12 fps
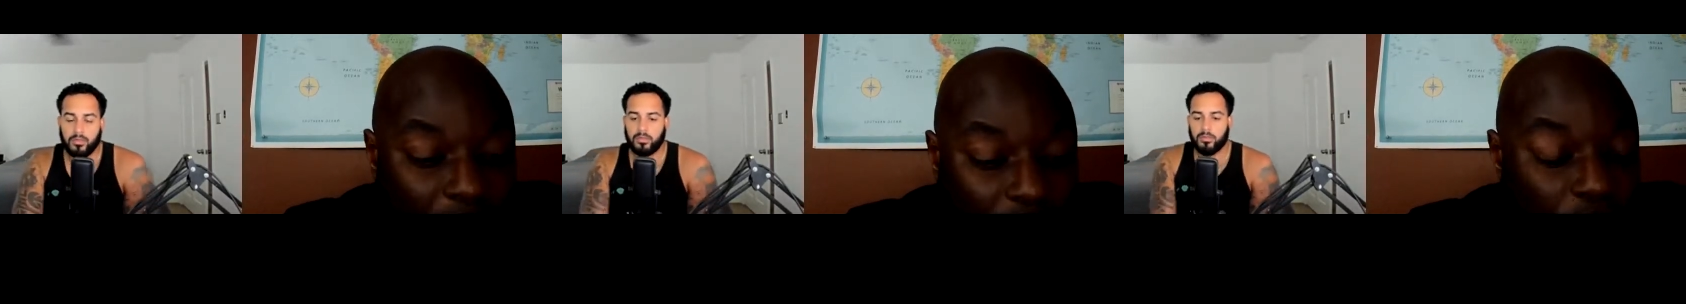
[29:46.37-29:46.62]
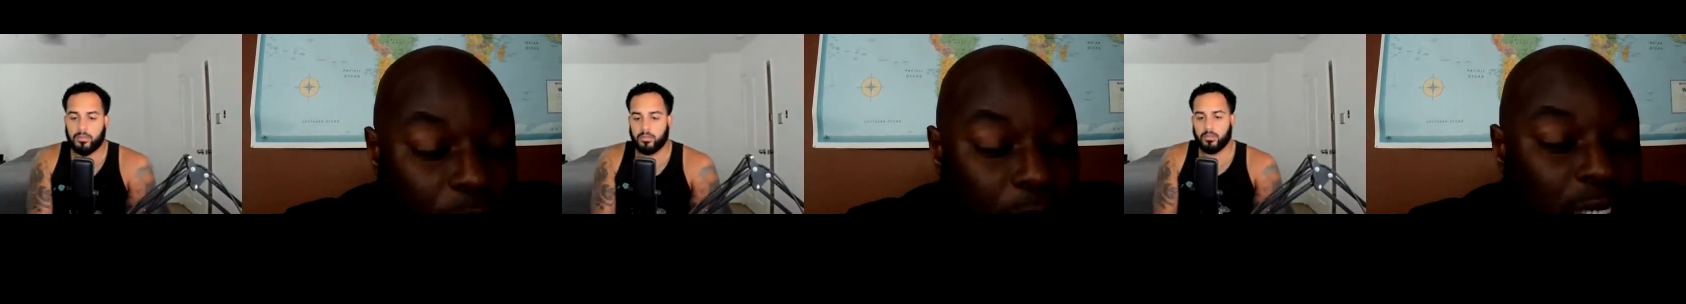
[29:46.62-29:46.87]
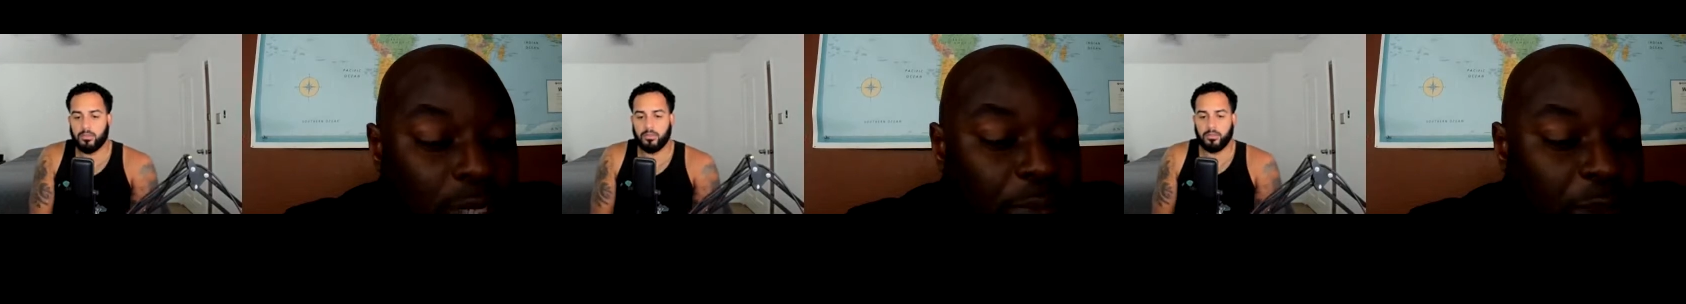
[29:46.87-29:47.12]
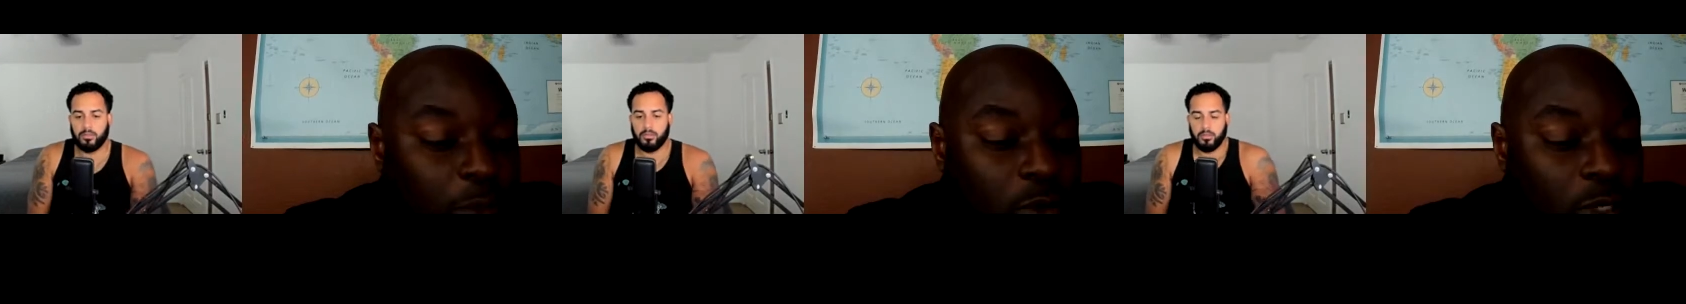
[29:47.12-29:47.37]
Speaker 1: And you're putting
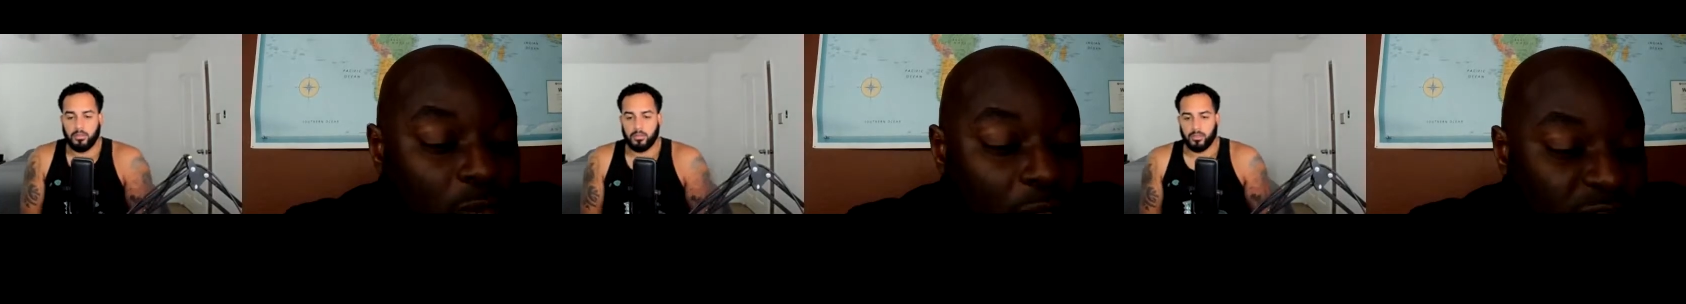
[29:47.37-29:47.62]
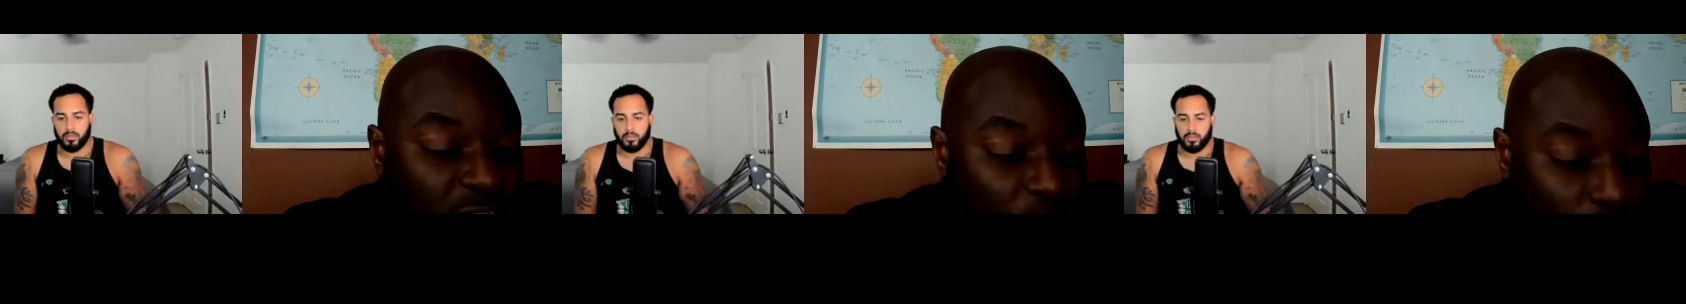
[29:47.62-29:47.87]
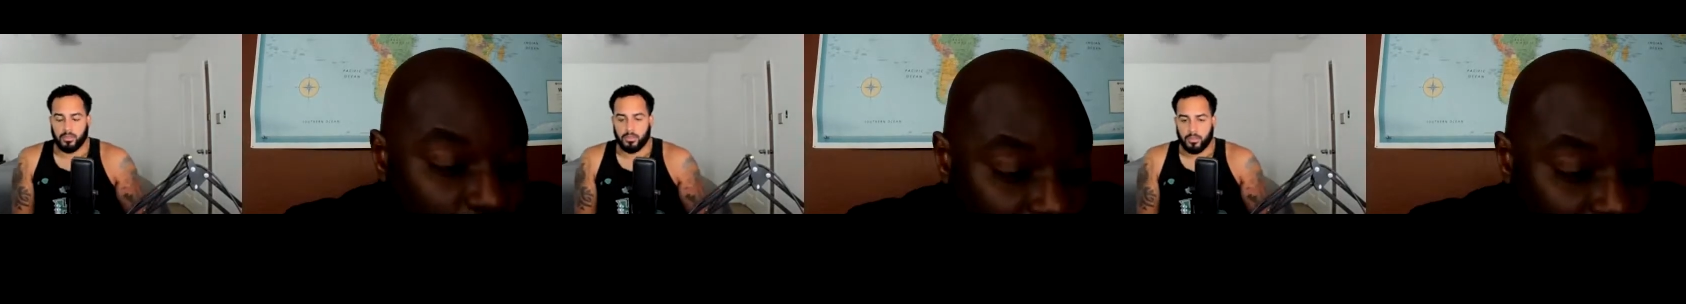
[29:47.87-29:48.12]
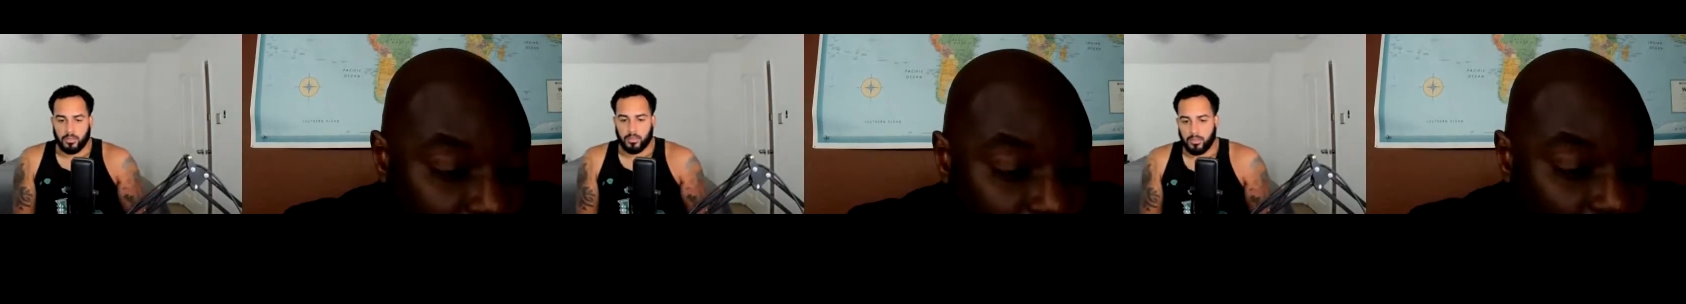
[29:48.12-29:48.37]
people's lives at
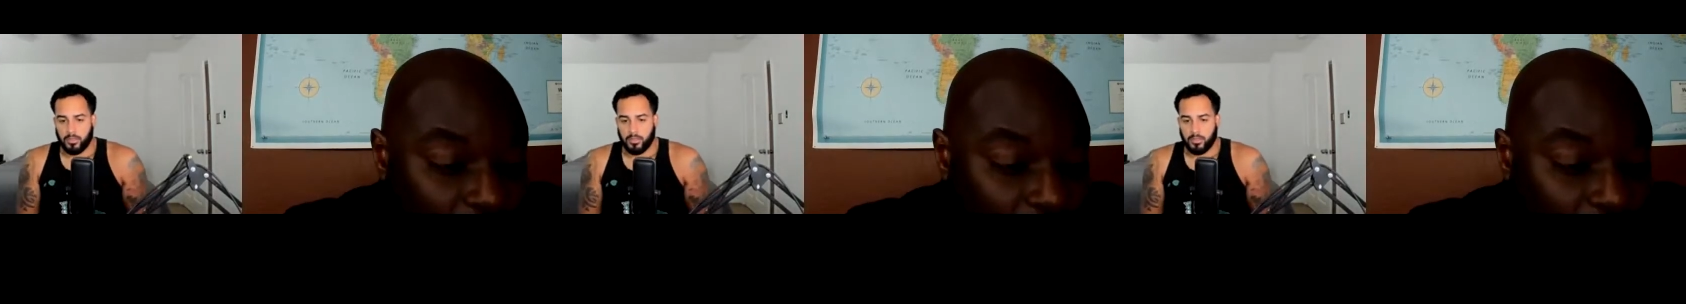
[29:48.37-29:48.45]
risk.